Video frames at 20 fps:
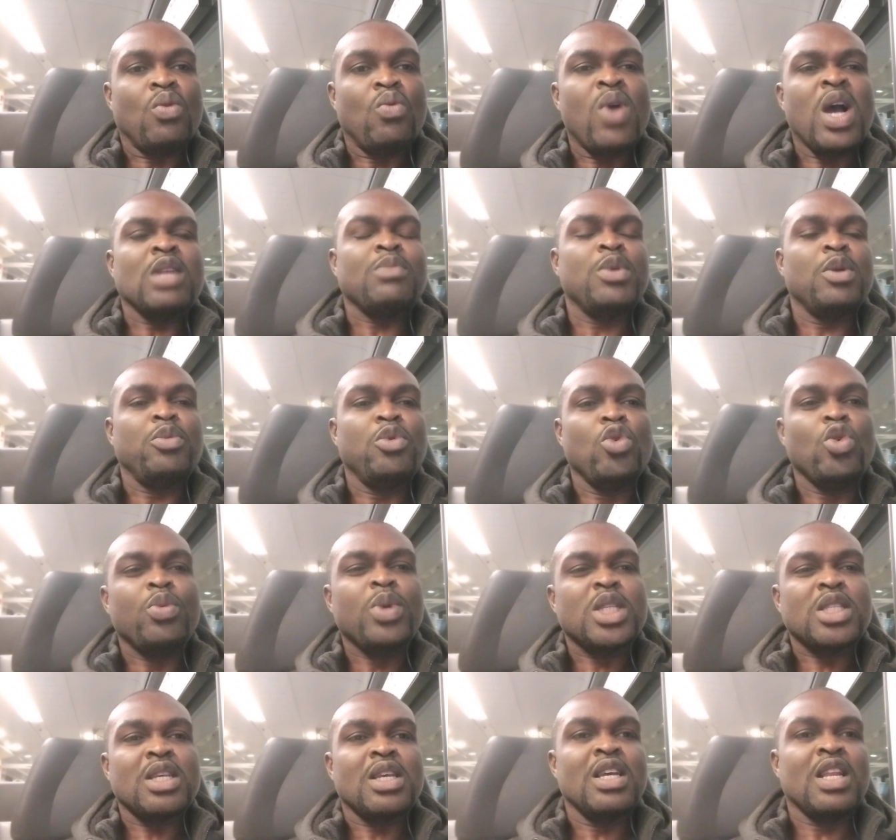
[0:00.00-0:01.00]
white people will
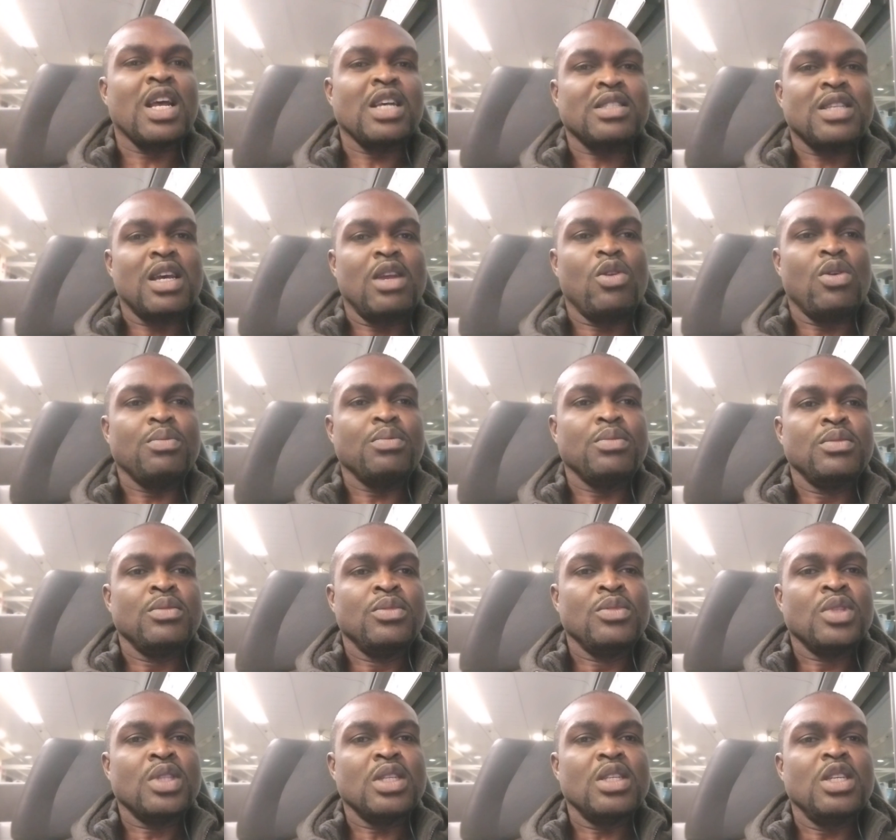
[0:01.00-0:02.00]
be seeking asylum
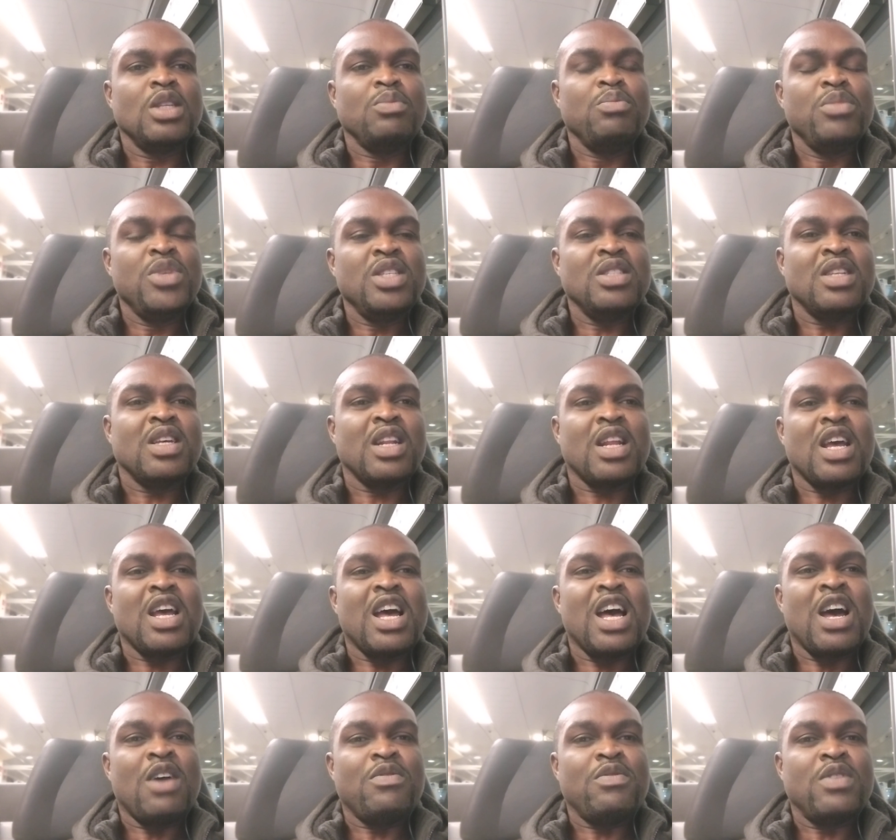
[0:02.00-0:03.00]
it means that
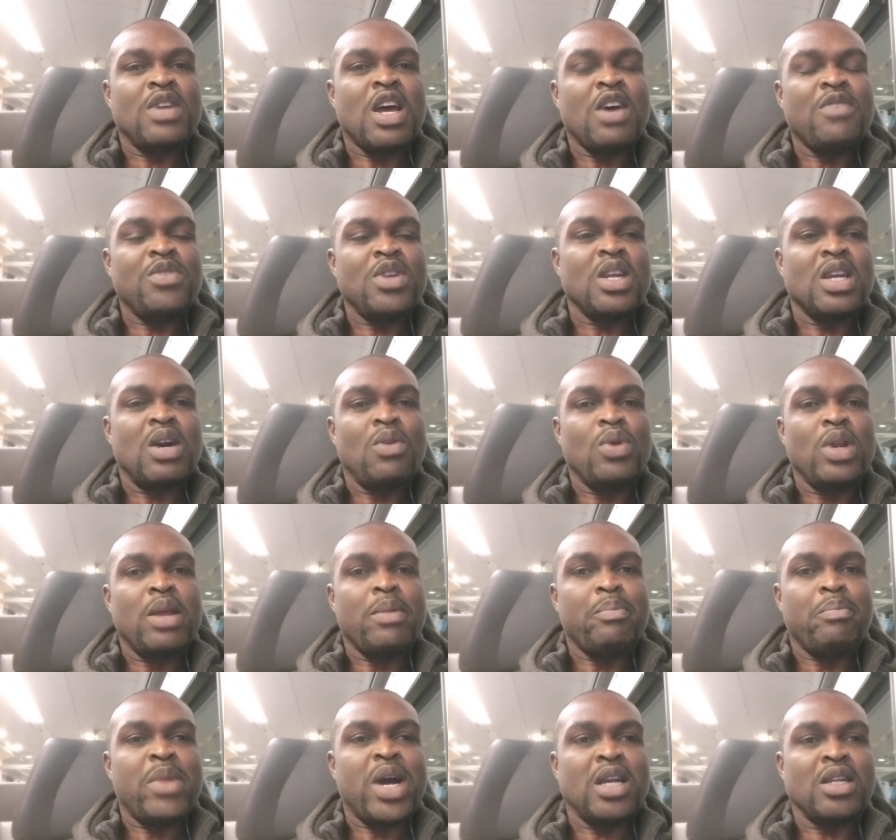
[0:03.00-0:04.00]
an africa will
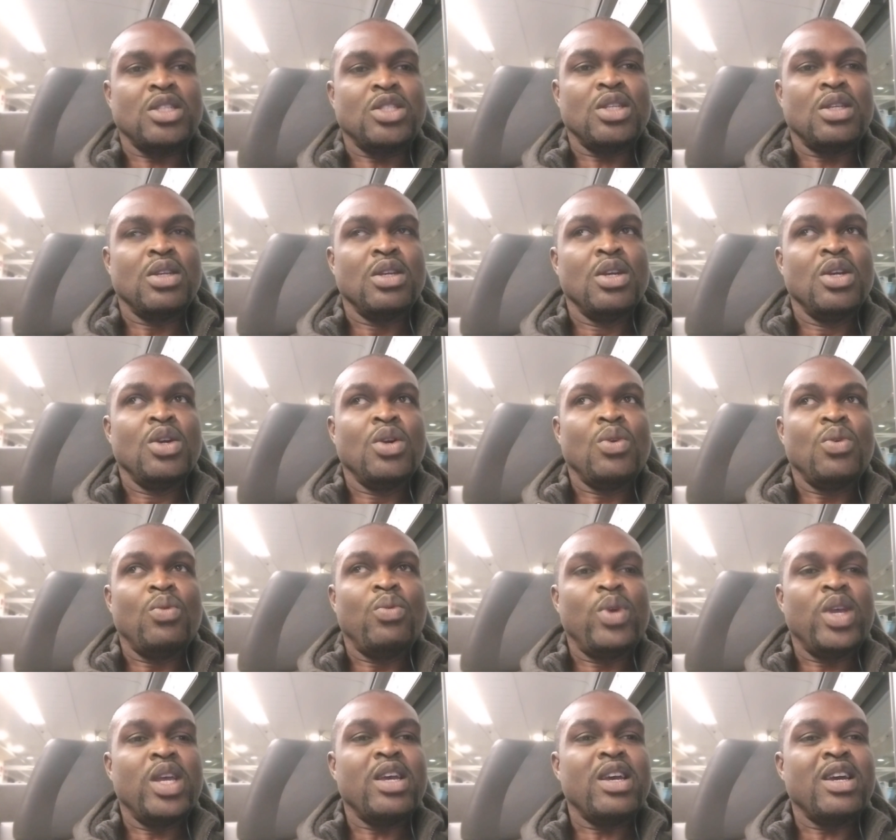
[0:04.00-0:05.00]
emerge
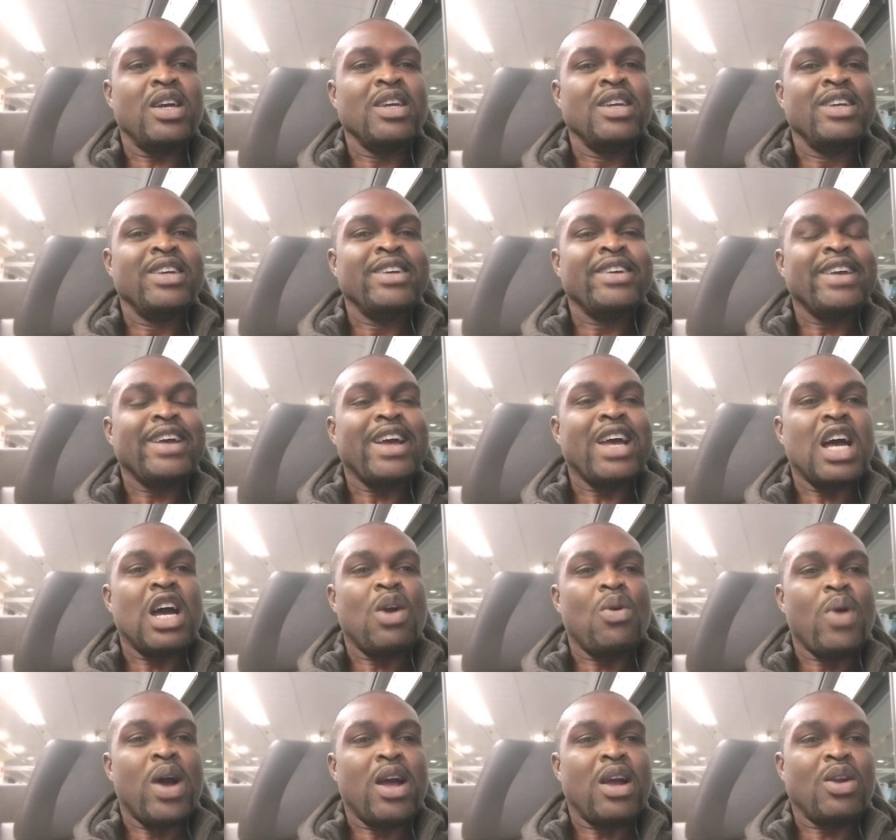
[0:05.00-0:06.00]
where
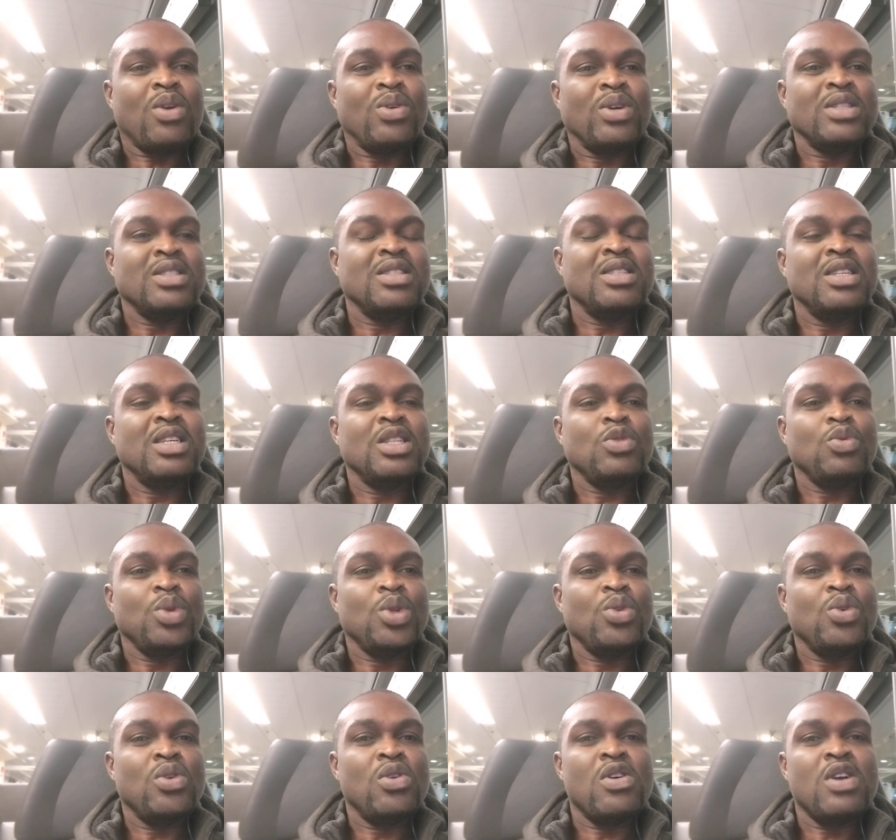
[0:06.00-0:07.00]
our continent
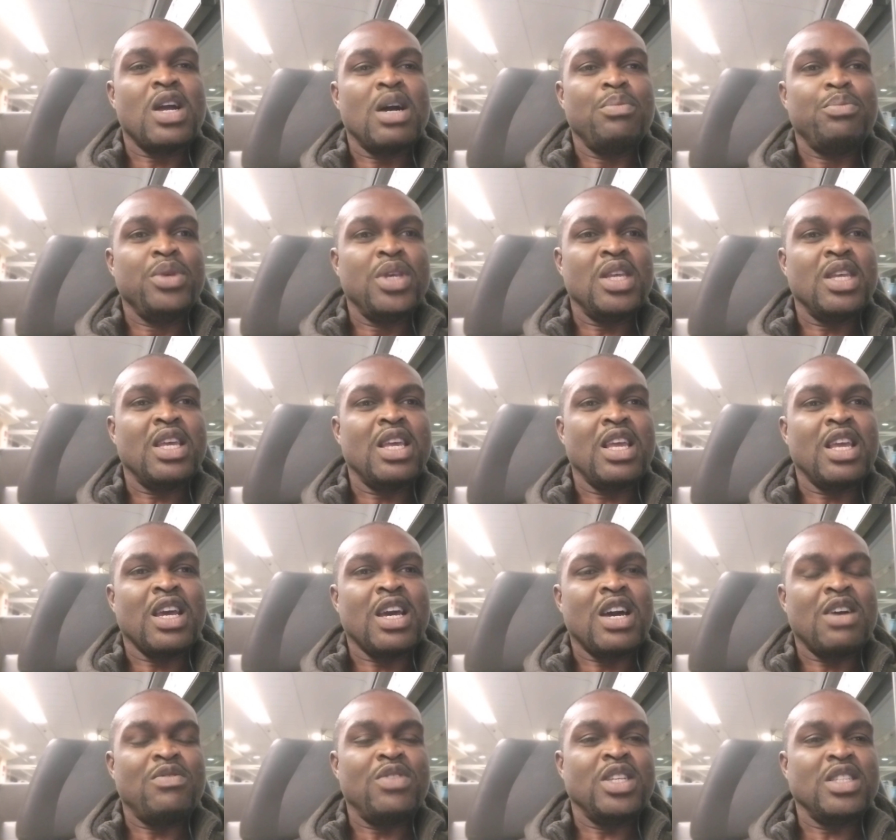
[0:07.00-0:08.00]
will no longer be a
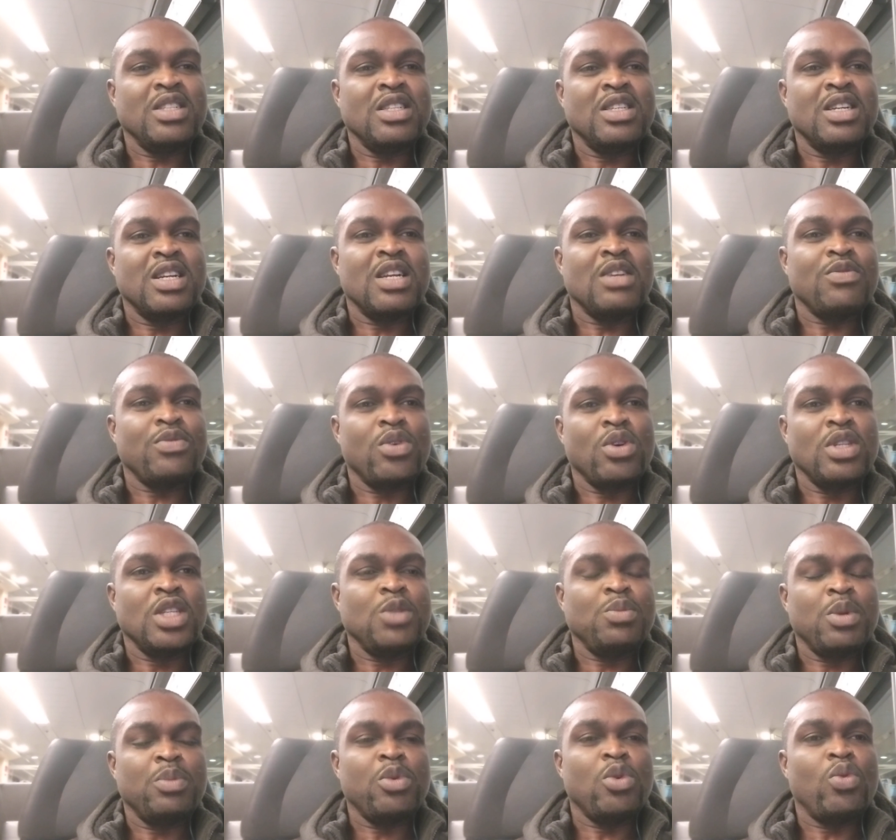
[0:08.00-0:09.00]
harvest ground for
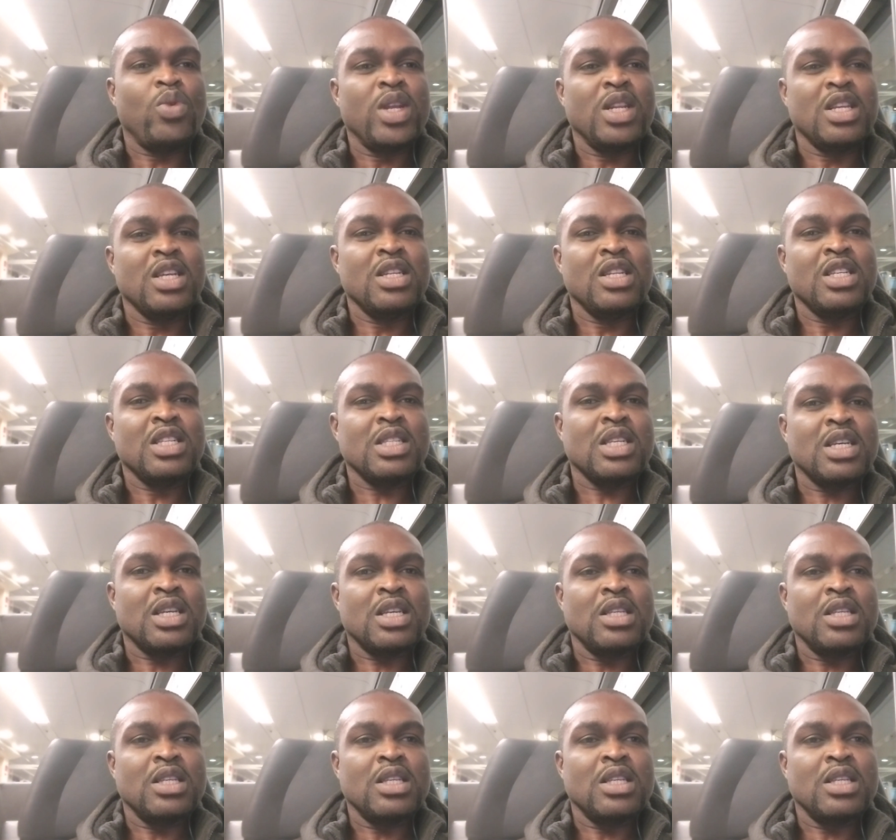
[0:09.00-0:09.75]
these people when they need